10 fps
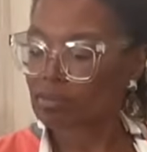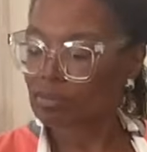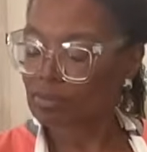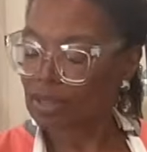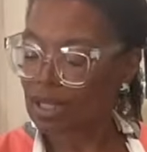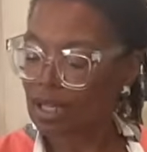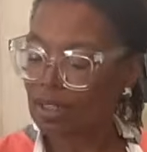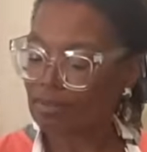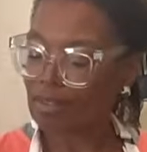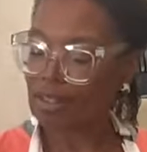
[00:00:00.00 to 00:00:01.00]

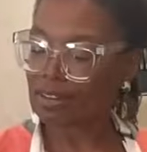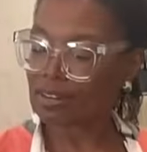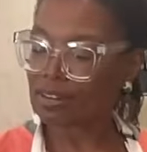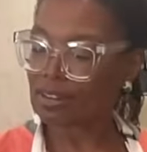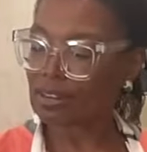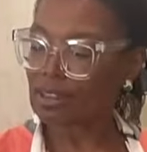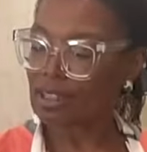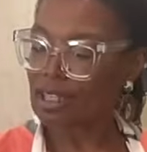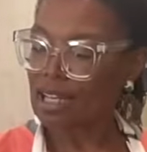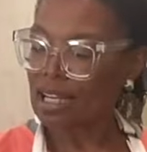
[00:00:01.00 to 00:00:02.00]
not necessary.
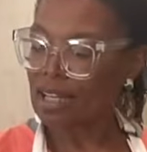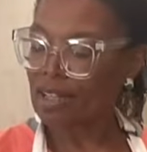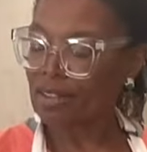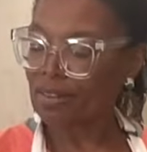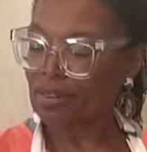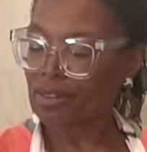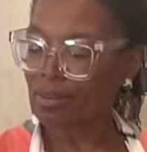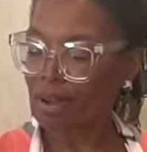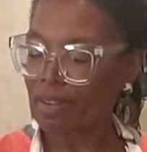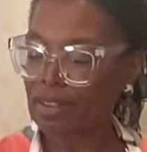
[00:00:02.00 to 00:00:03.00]
You'll see
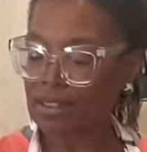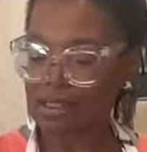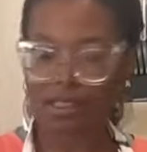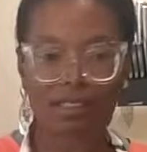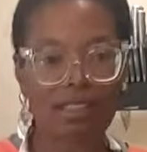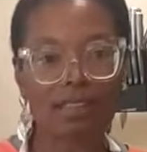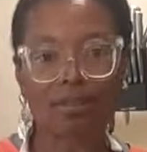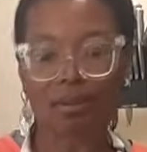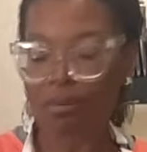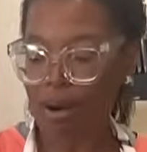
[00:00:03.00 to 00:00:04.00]
why
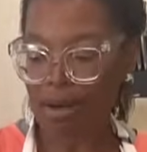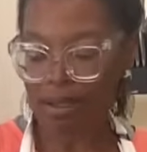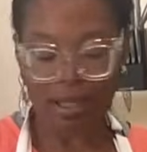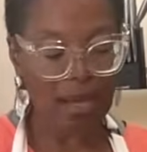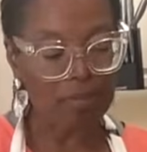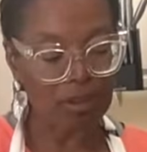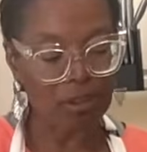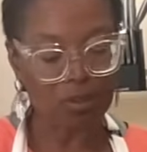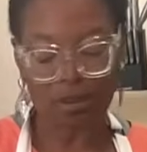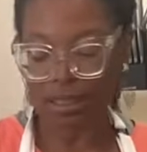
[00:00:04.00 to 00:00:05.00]
doesn't require a lot
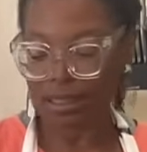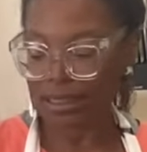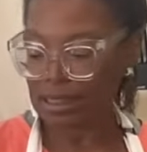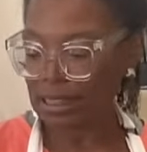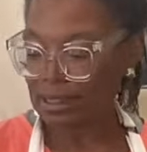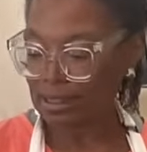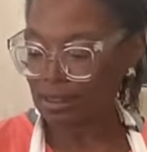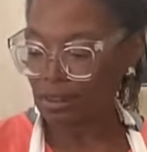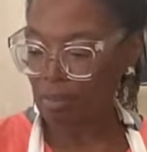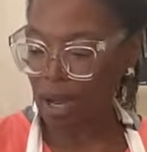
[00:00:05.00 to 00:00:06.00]
because we did
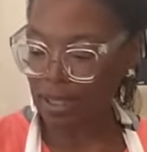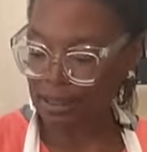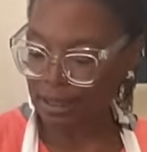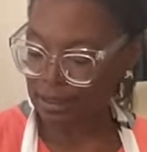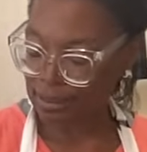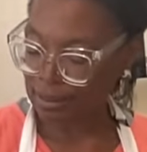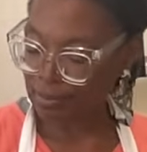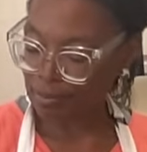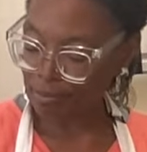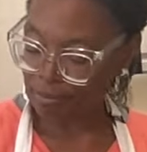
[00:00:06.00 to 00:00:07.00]
season the pot nicely.
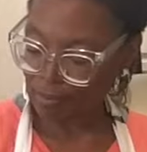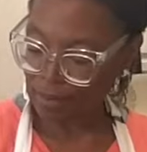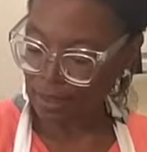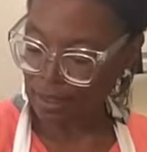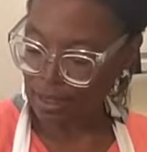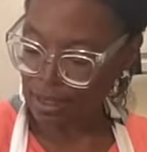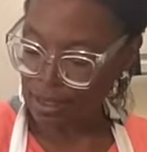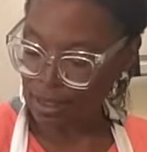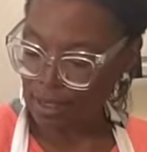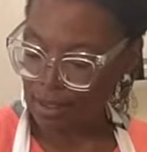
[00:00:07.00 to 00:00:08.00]

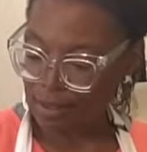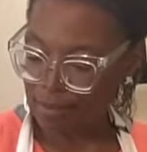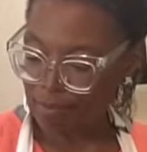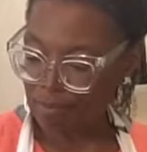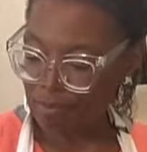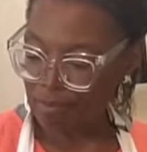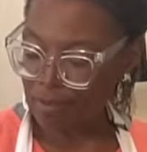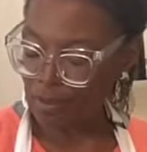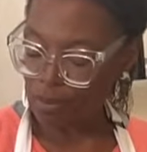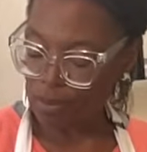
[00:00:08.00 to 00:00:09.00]

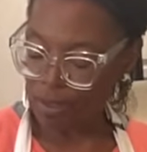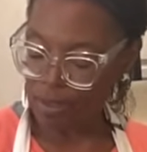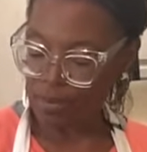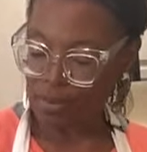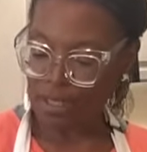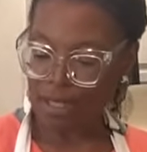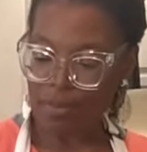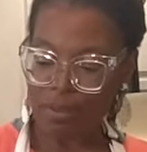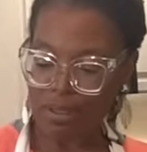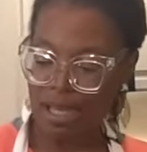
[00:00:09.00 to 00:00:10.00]
The one other thing I
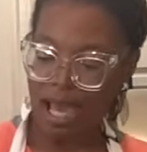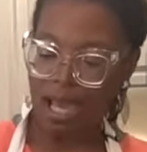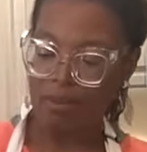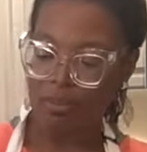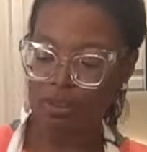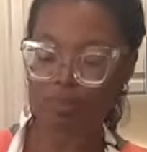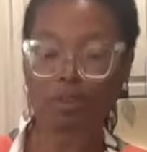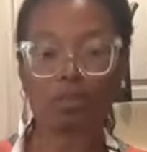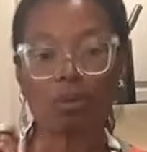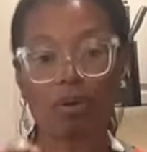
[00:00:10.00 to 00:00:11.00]
wanted to add was some
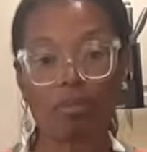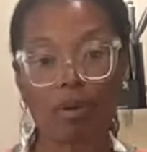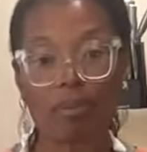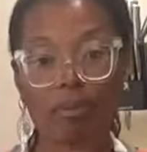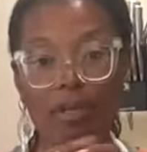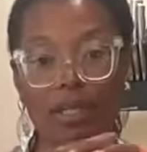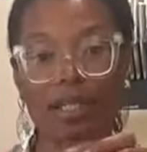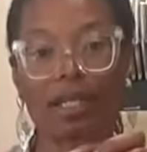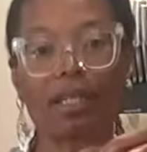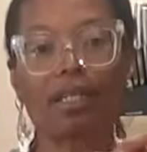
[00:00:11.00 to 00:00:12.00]
smoked
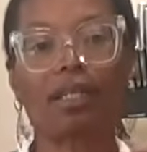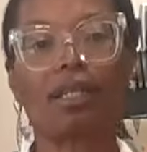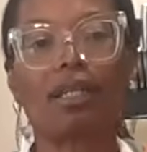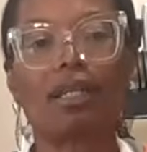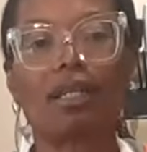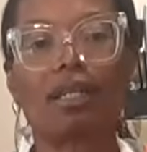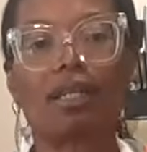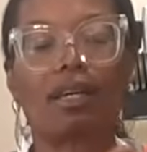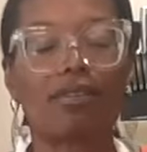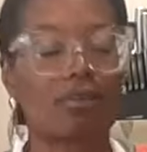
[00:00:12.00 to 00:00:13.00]
paprika.
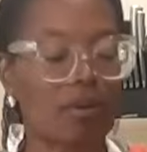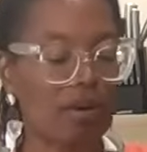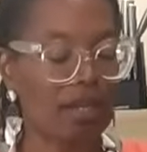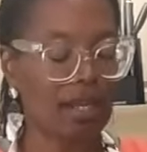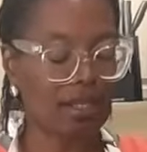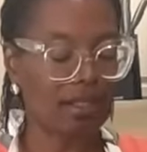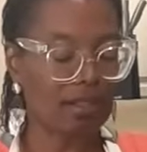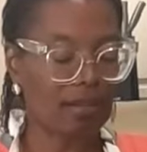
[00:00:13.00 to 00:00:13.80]
That's some organic.